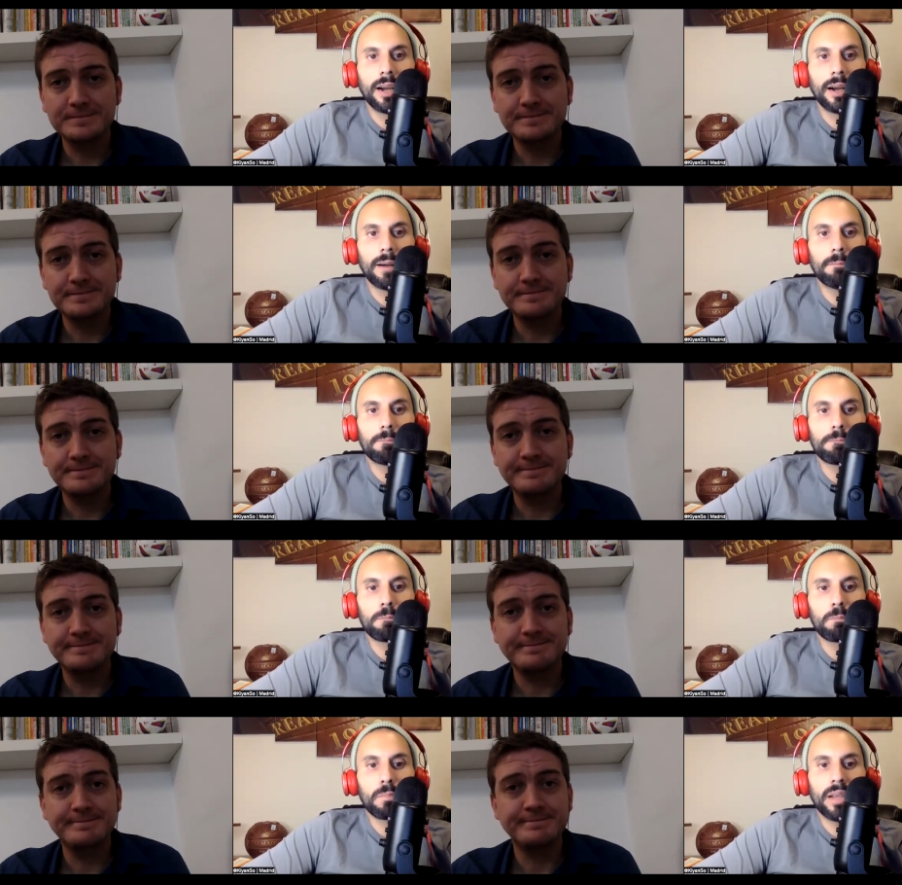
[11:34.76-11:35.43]

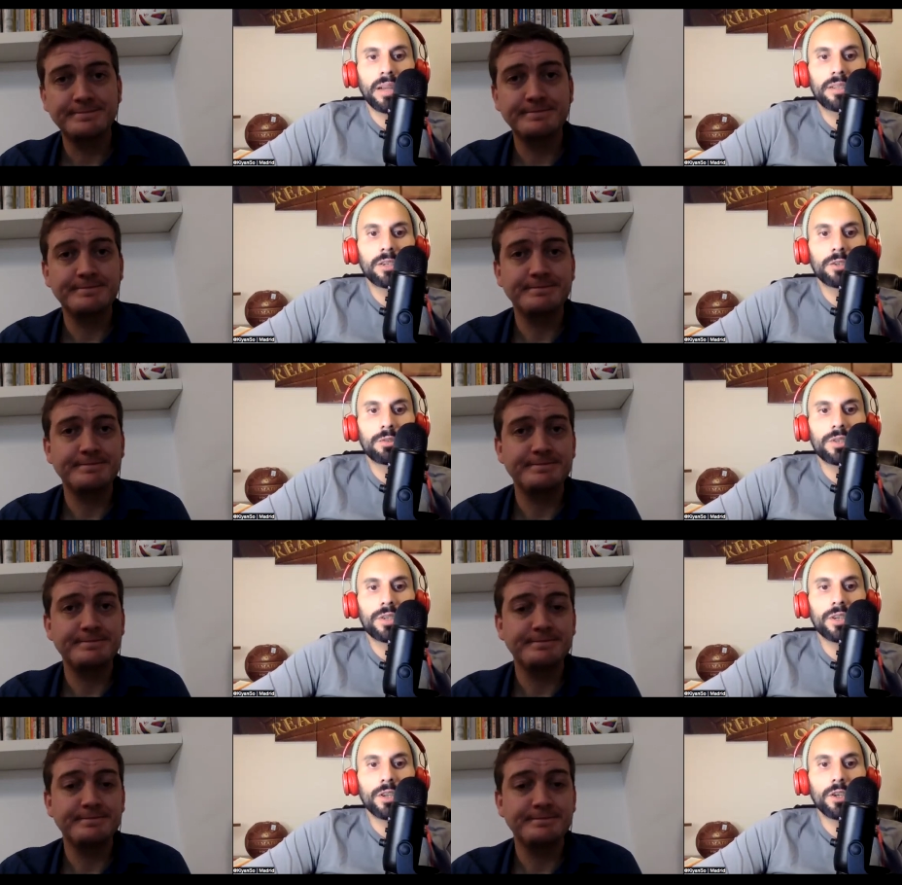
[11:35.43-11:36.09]
Speaker 1: Um, it's
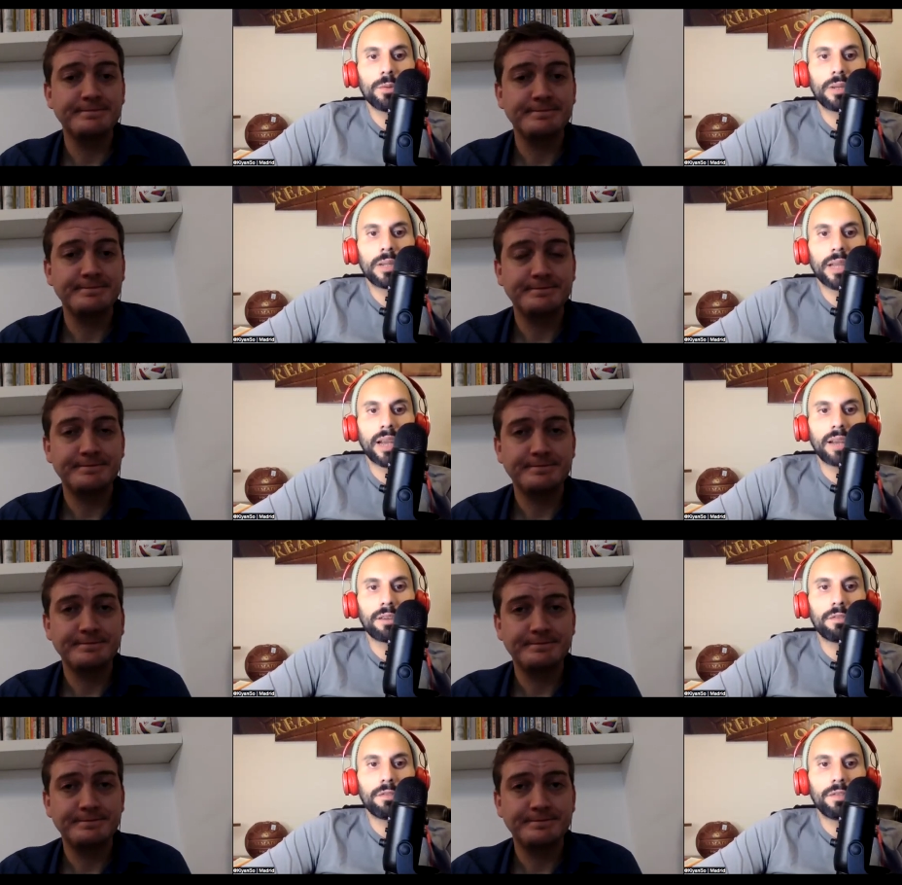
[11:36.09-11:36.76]
interesting, Euan.
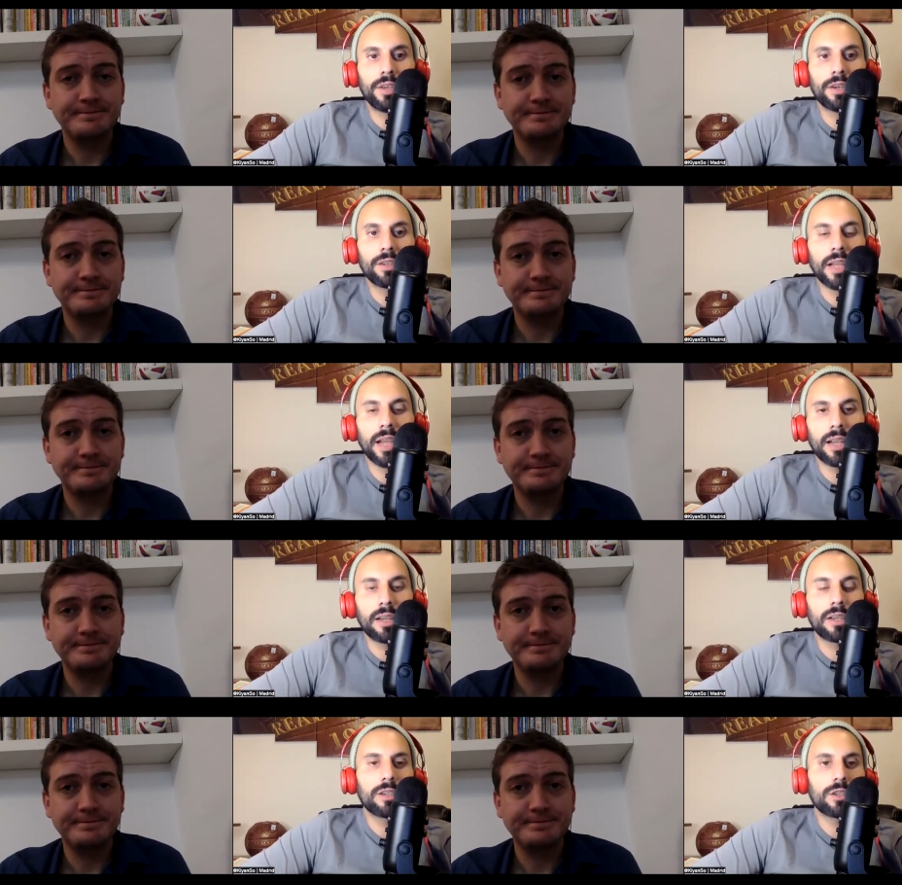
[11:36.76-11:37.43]
Like I feel
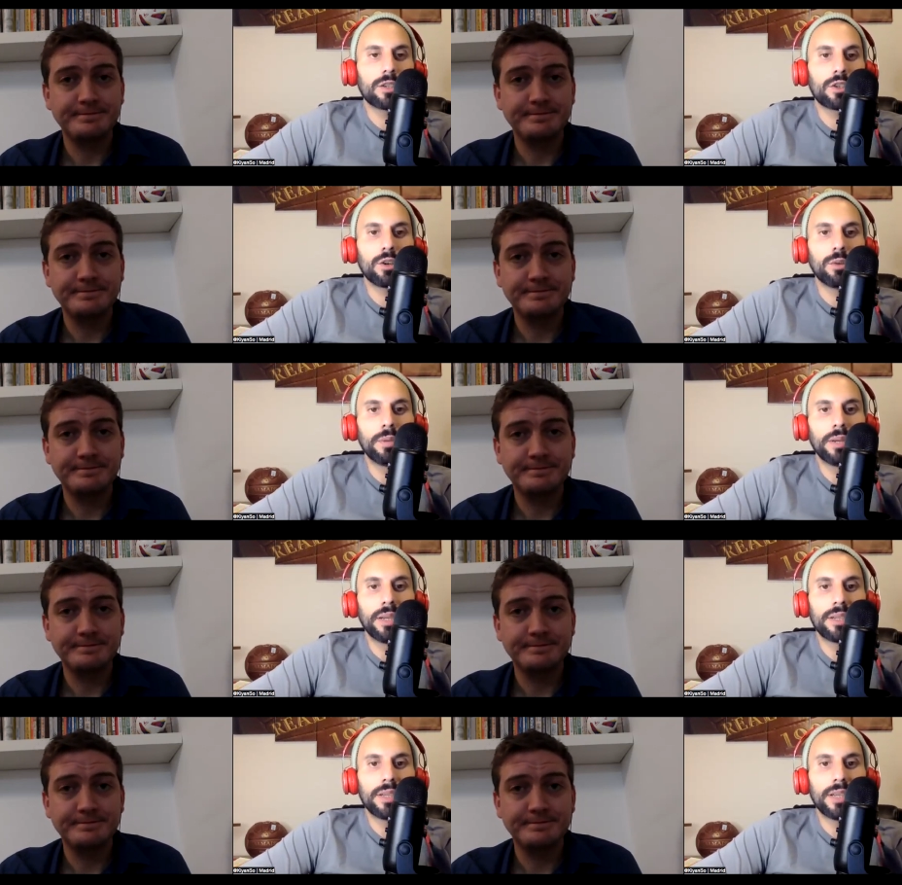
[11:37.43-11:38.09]
like so
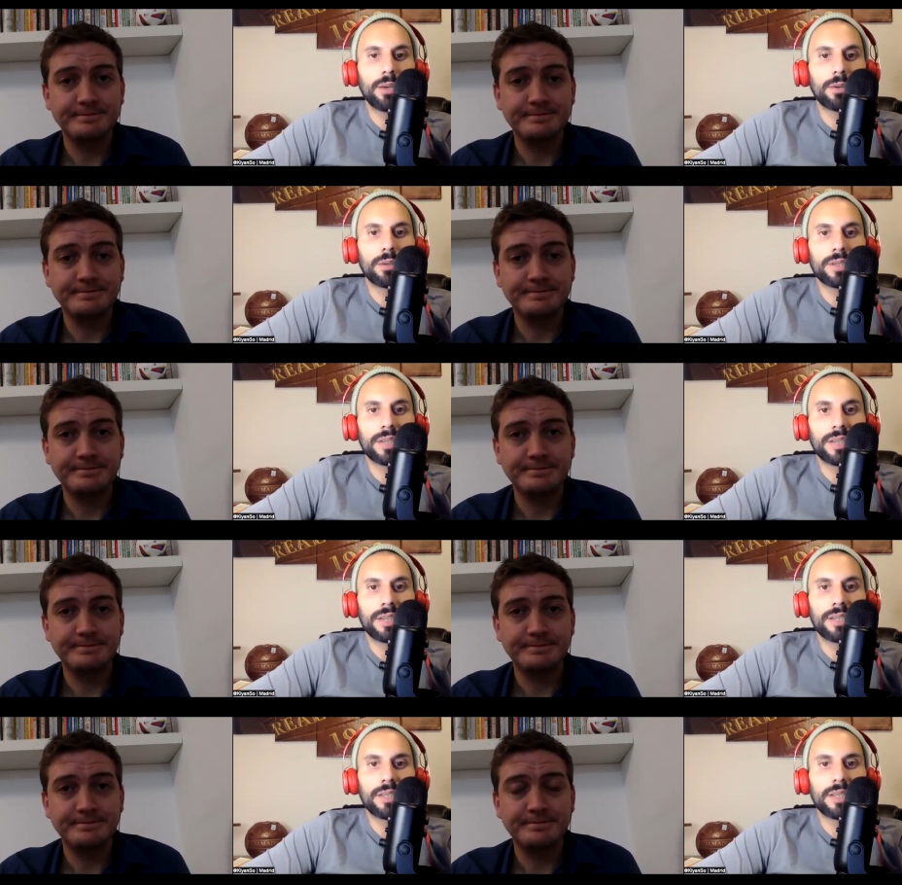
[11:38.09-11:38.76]
many
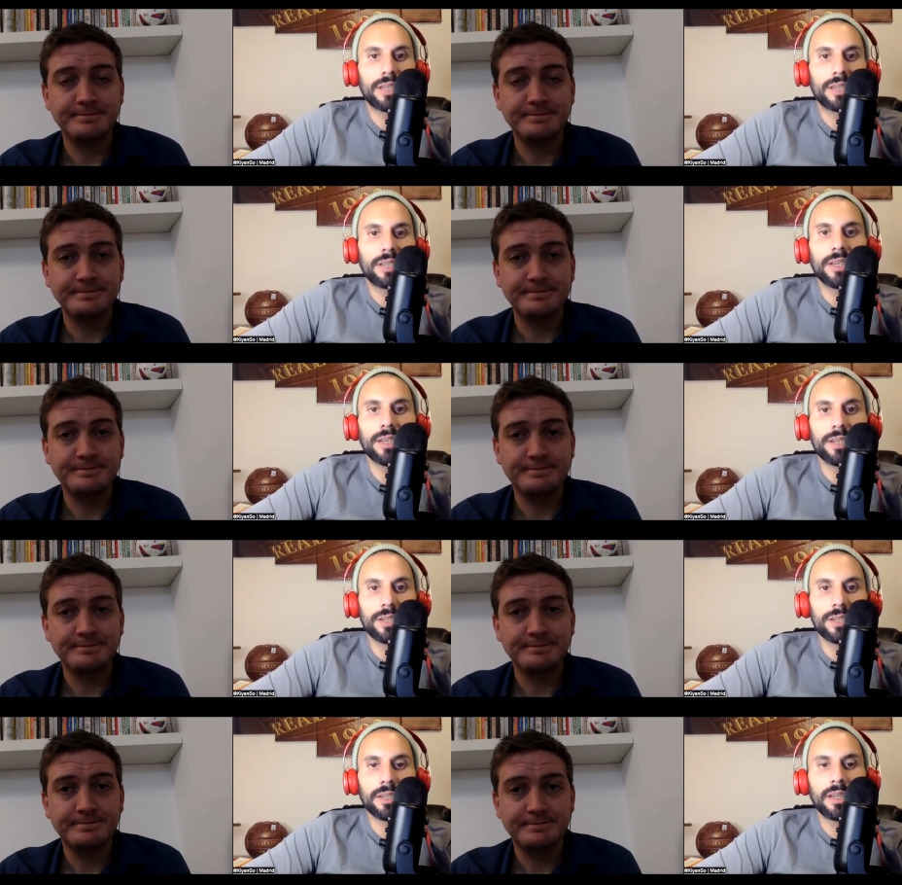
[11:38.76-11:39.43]
sequences this
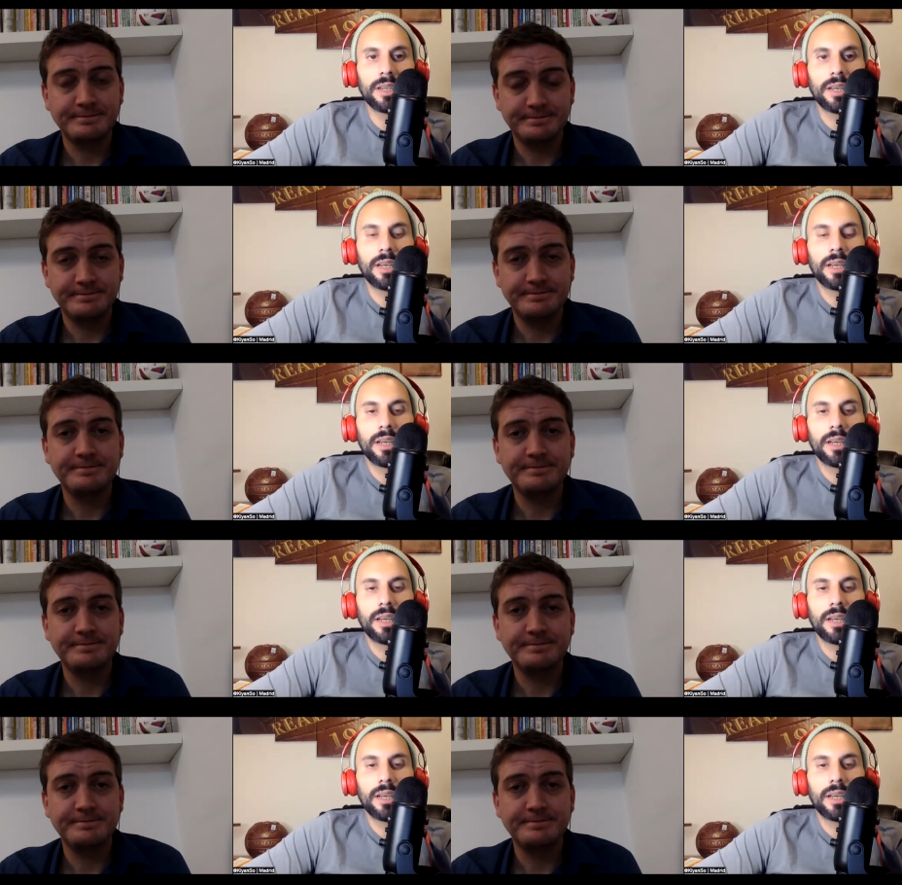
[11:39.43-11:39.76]
season,